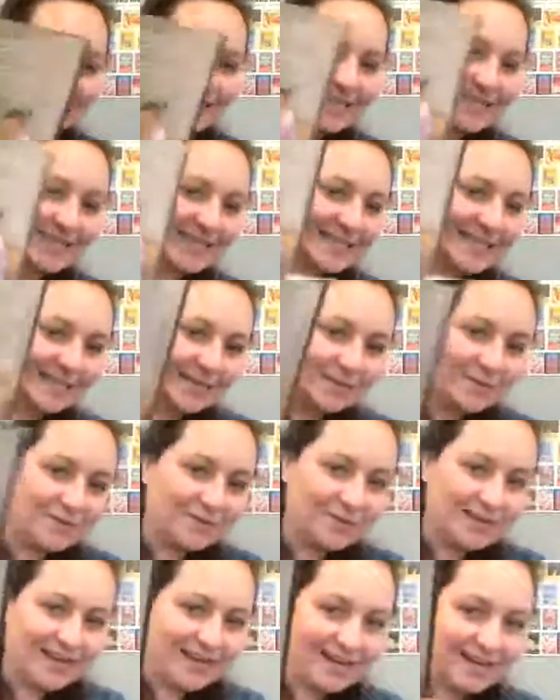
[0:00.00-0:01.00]
it's an
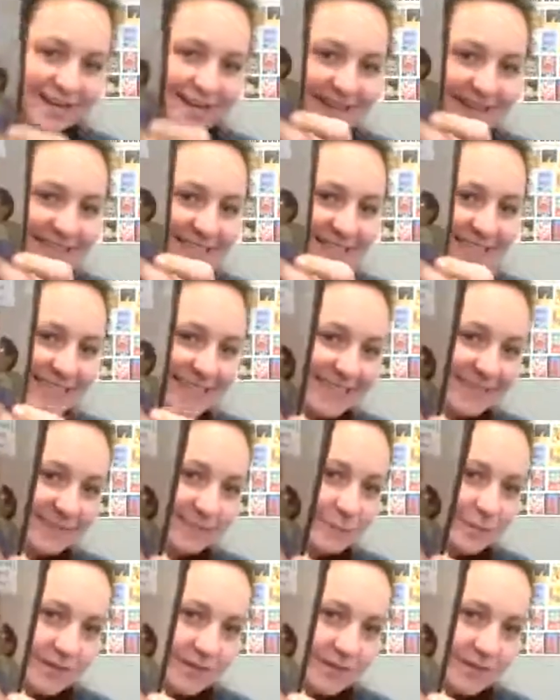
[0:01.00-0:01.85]
accordion, guys. See?